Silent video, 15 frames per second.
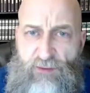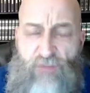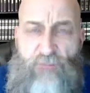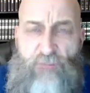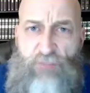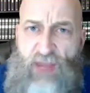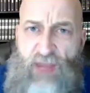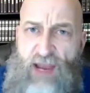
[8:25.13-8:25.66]

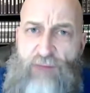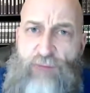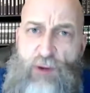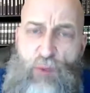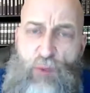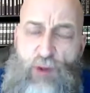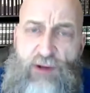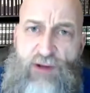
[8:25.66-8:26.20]
Everyone
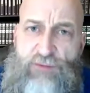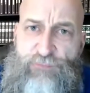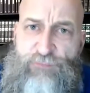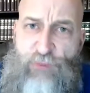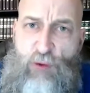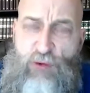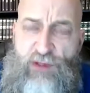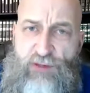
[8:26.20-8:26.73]
is
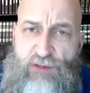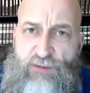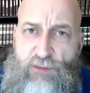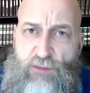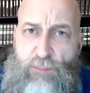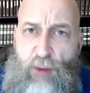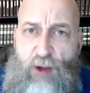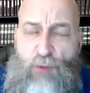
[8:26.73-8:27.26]
focused
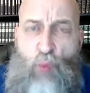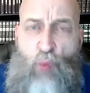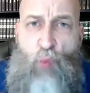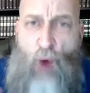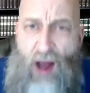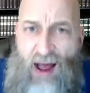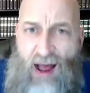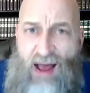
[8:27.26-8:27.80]
upon
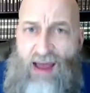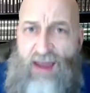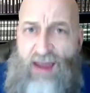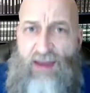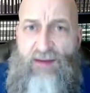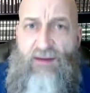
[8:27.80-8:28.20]
why